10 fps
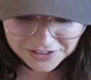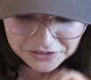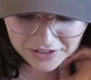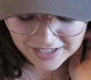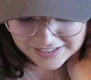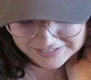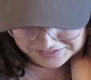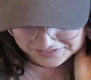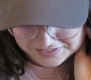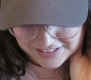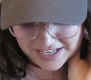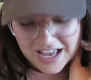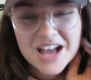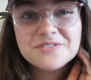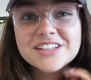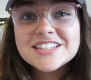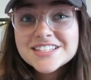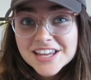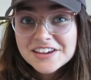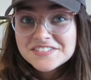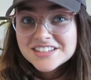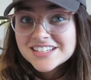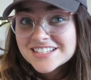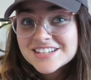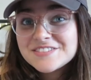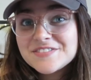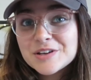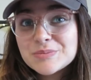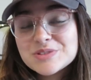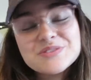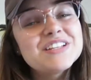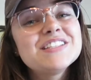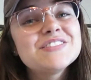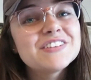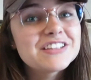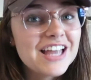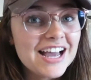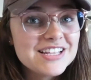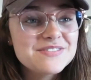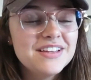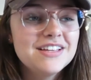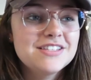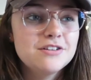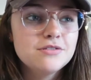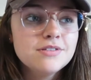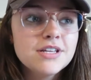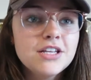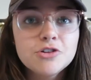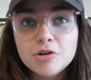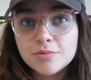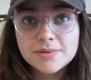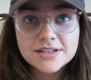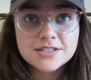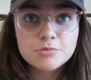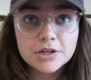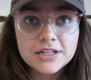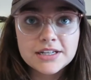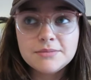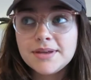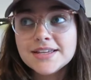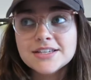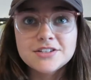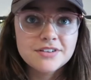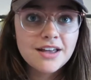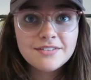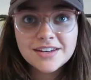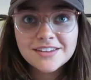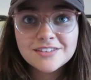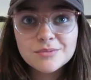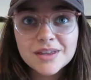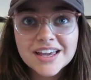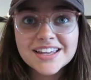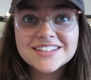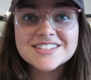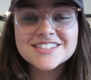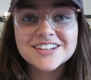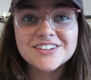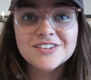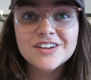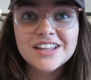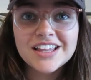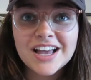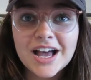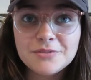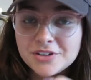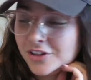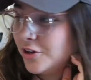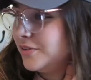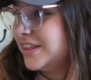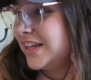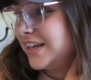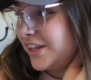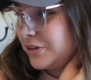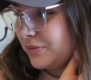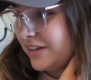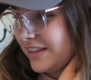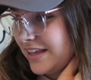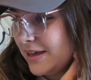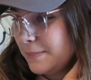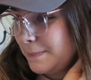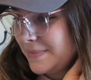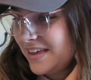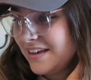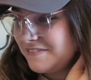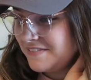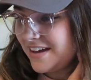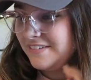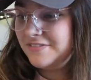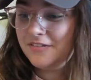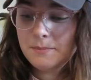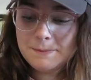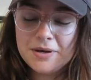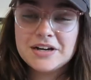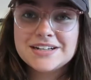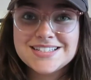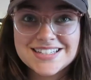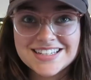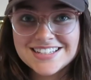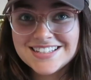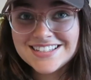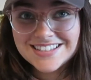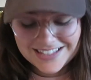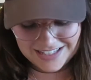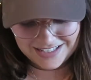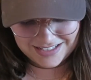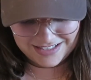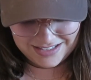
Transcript: Okay. I'm going to save the Disney Films ones for last because those ones I know I won't be disappointed in because I don't have any of them yet. So I'm going to go with another one of the B F F boxes.